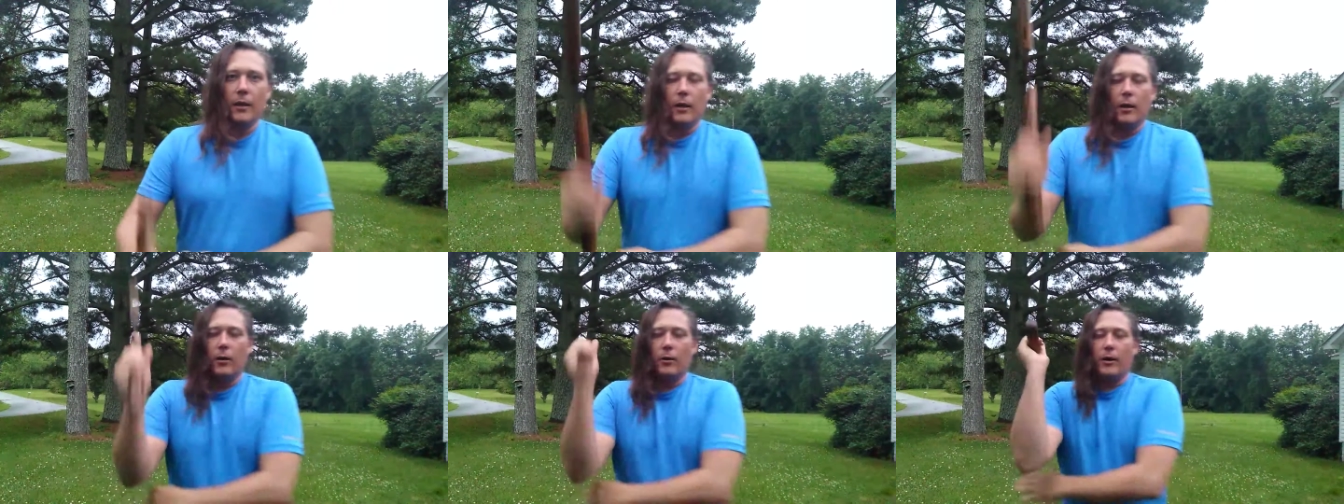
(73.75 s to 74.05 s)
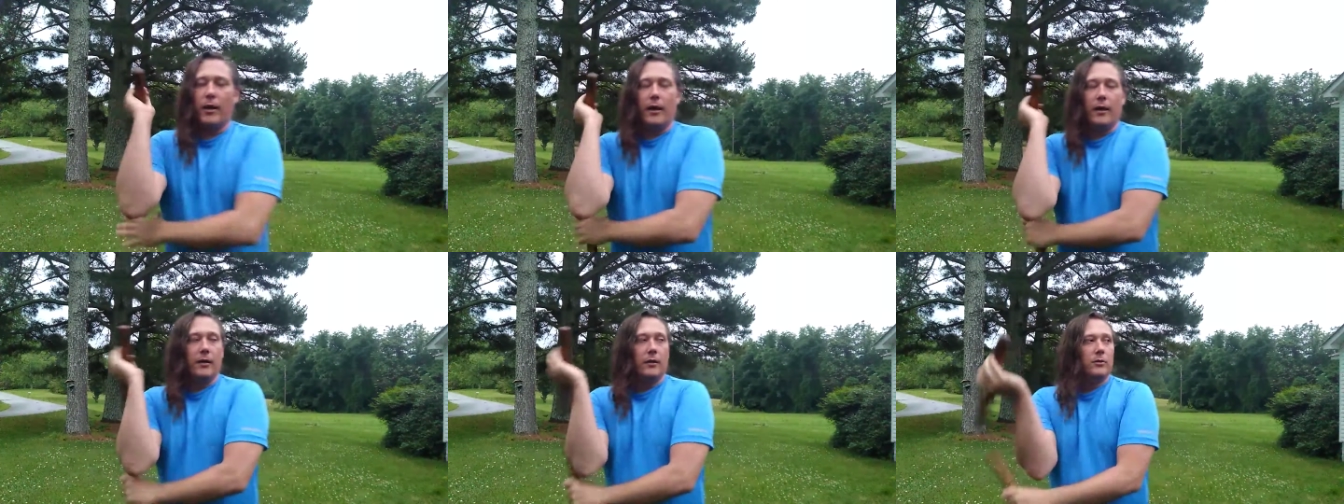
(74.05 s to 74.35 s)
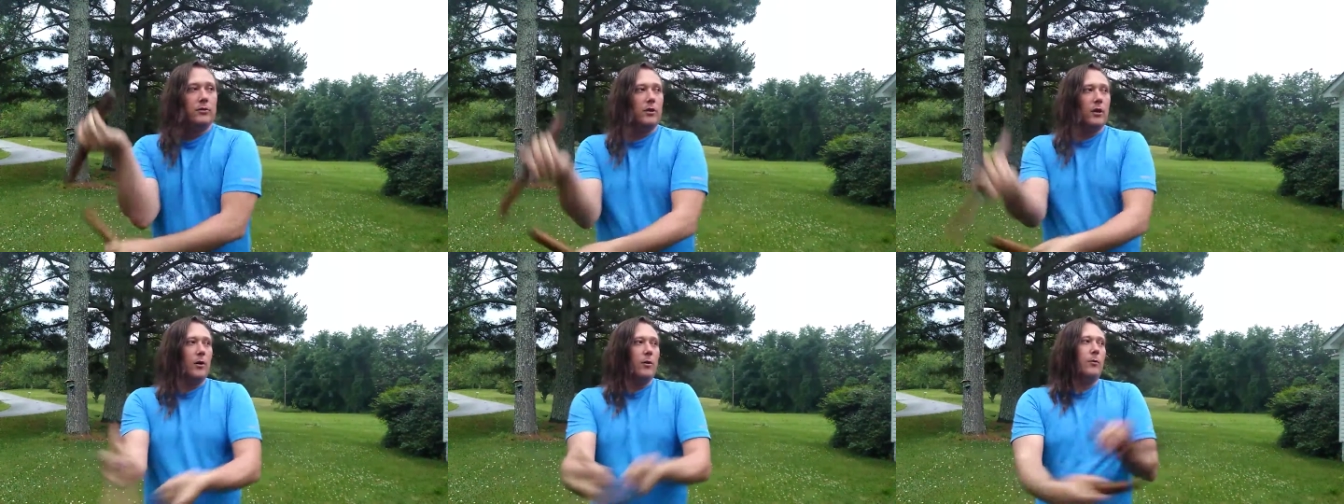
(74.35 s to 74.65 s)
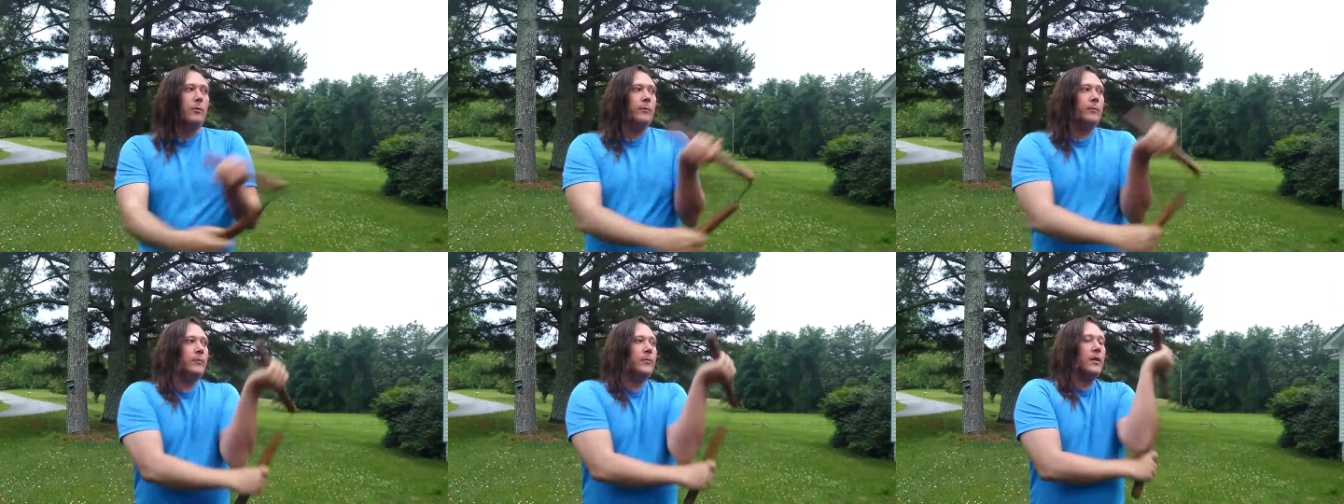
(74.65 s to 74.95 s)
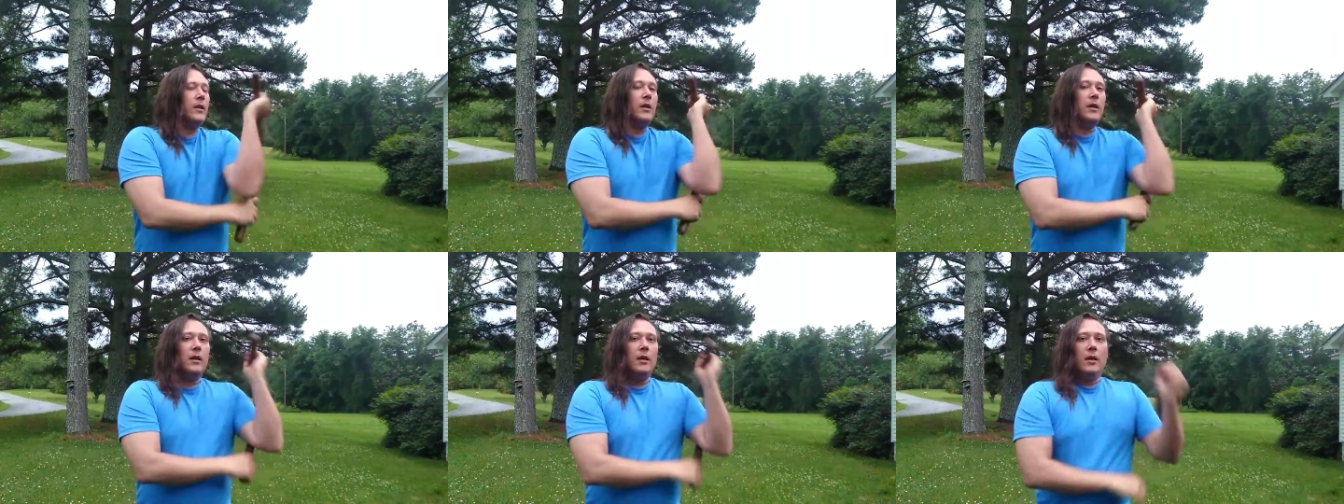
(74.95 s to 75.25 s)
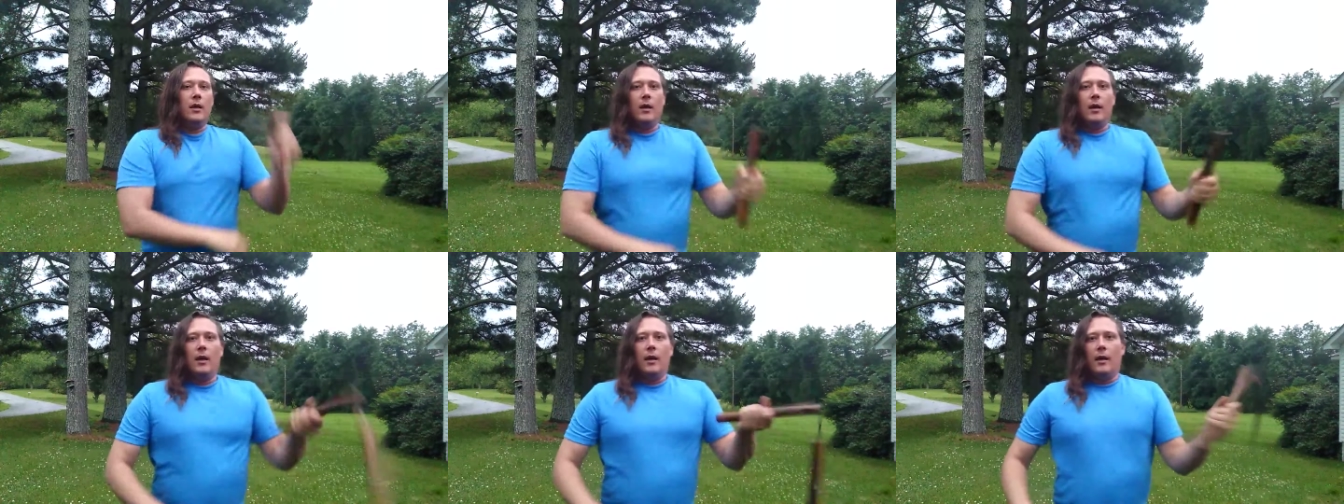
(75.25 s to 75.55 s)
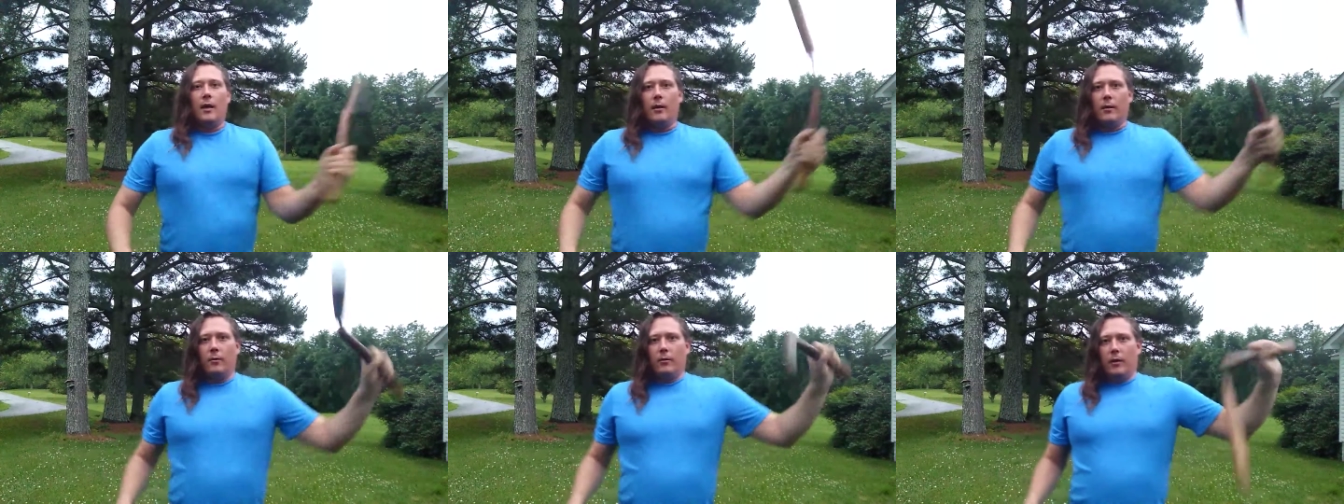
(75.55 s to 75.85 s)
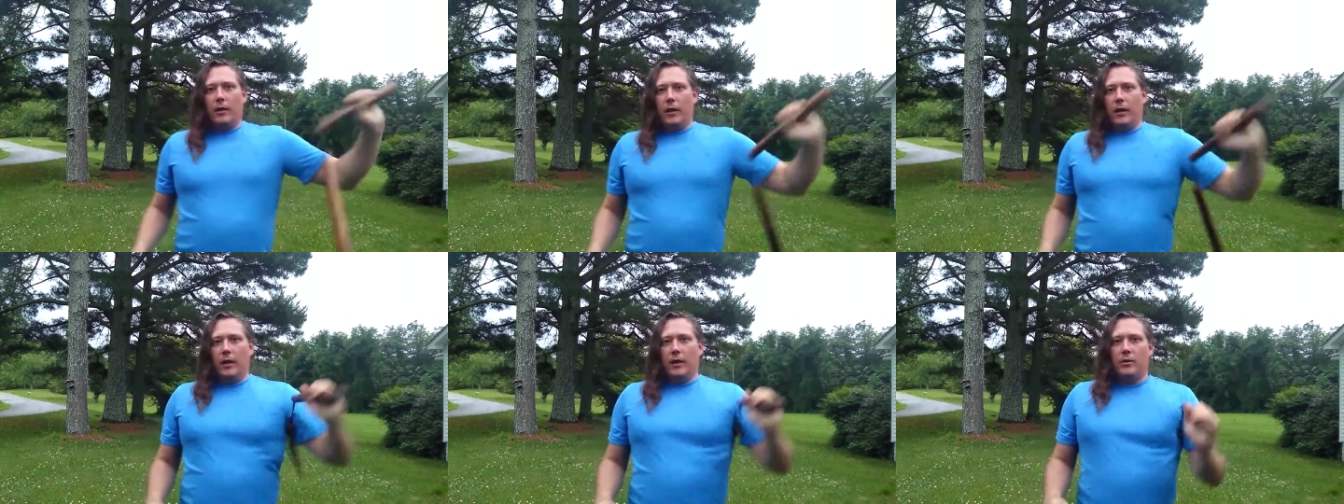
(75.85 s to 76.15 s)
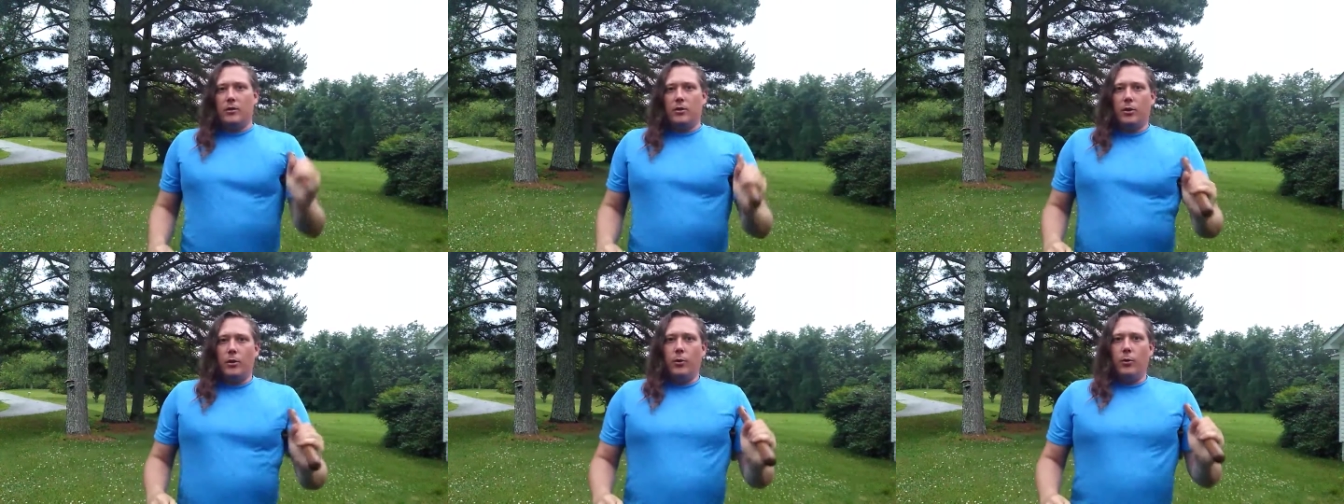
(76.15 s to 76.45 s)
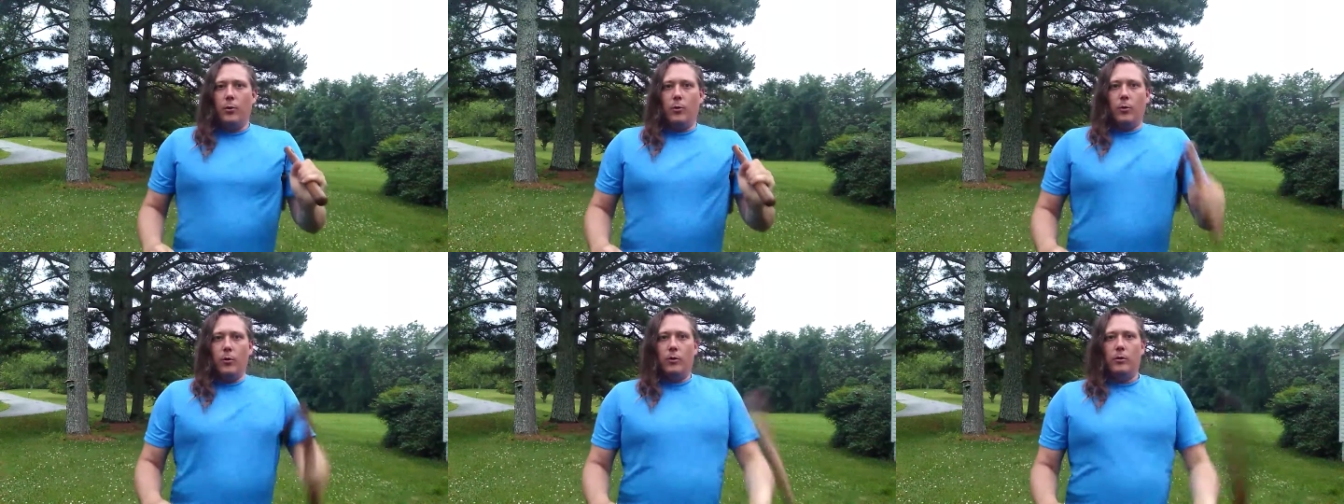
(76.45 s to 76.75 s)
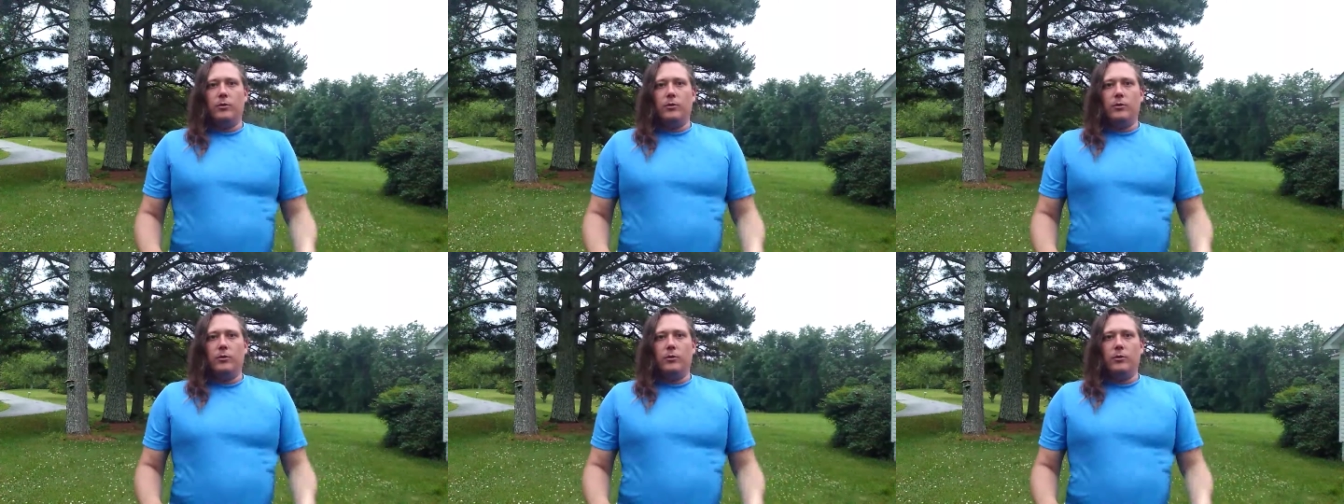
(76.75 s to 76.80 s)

Okay, so getting into